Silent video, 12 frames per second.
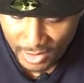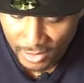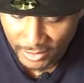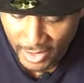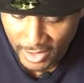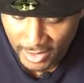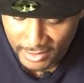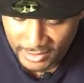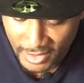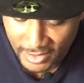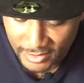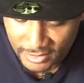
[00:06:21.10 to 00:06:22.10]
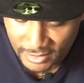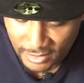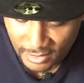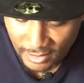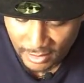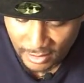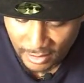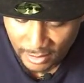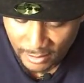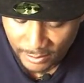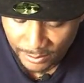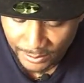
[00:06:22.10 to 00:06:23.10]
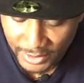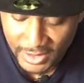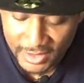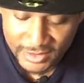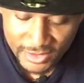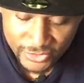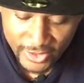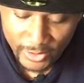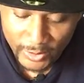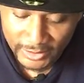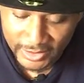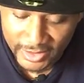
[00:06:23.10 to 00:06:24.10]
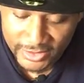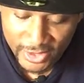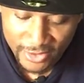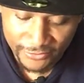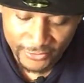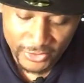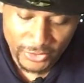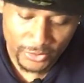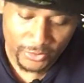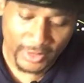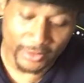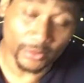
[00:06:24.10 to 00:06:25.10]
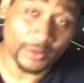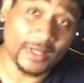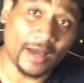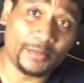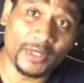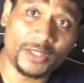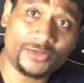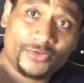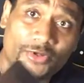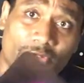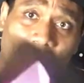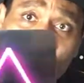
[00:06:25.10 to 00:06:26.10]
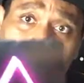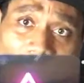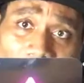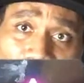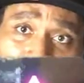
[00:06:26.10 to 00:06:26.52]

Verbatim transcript: Okay, it says peace and tranquility is here for you. I don't know what that means for you, uh,